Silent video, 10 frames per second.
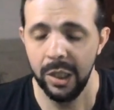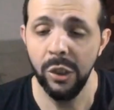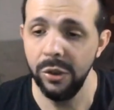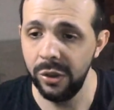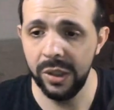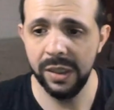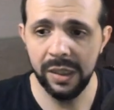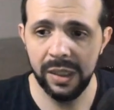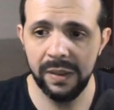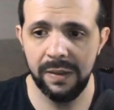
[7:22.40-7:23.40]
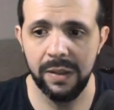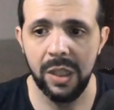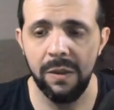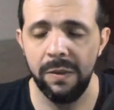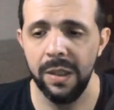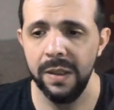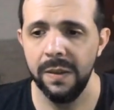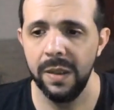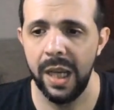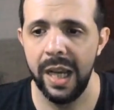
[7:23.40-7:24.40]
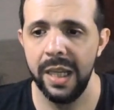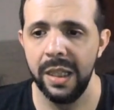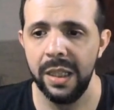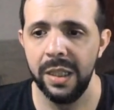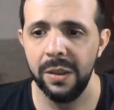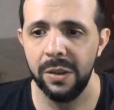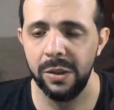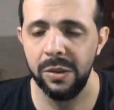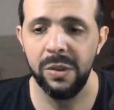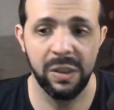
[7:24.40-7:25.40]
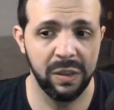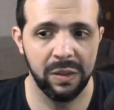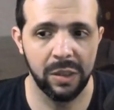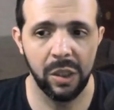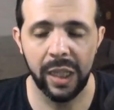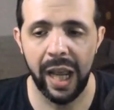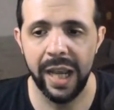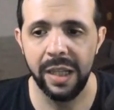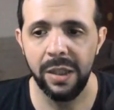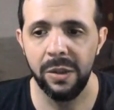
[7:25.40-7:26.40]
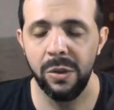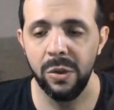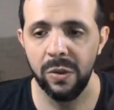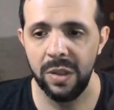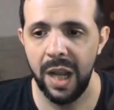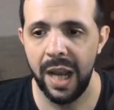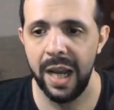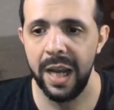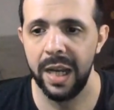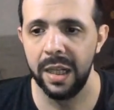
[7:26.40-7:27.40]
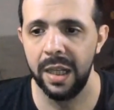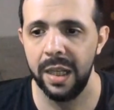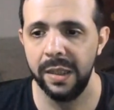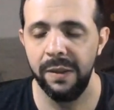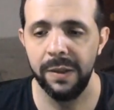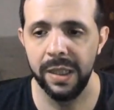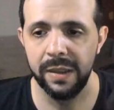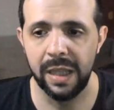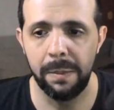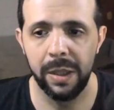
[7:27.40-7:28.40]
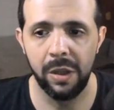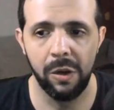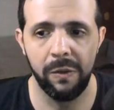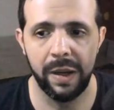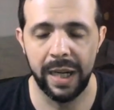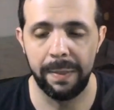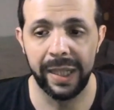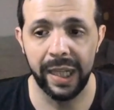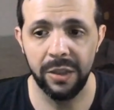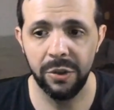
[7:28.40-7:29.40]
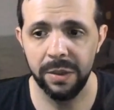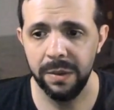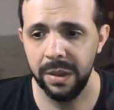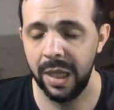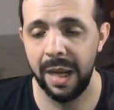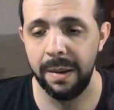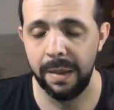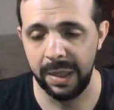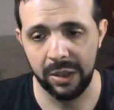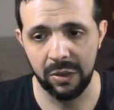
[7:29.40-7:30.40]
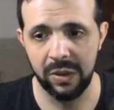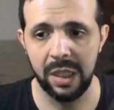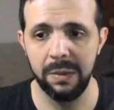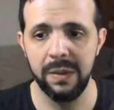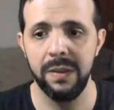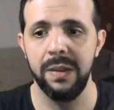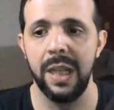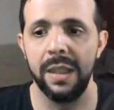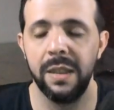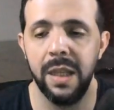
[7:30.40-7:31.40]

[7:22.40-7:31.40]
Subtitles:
During this conference, during this talk, I used a different example of an application, a microservices that